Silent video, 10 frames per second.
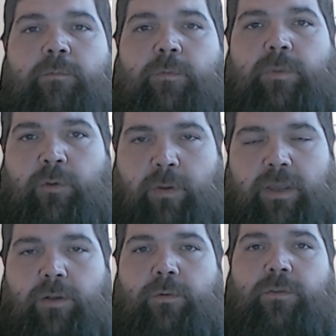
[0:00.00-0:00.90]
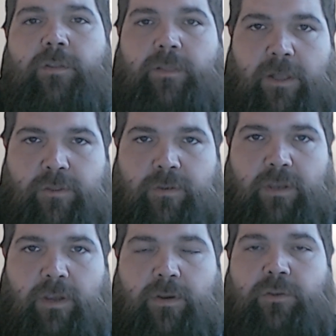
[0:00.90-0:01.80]
from the Grail to the
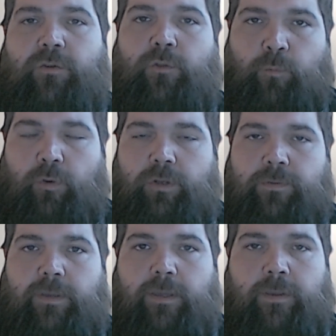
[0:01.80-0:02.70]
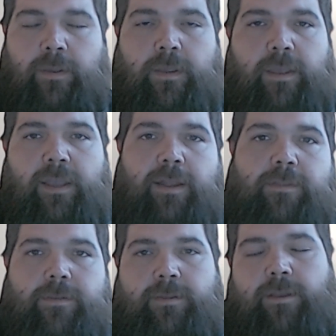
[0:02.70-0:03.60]
Legendary to the Royalty. In
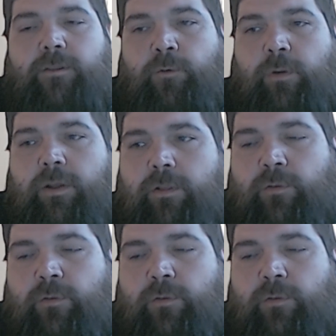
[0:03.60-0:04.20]
this set, the Grail is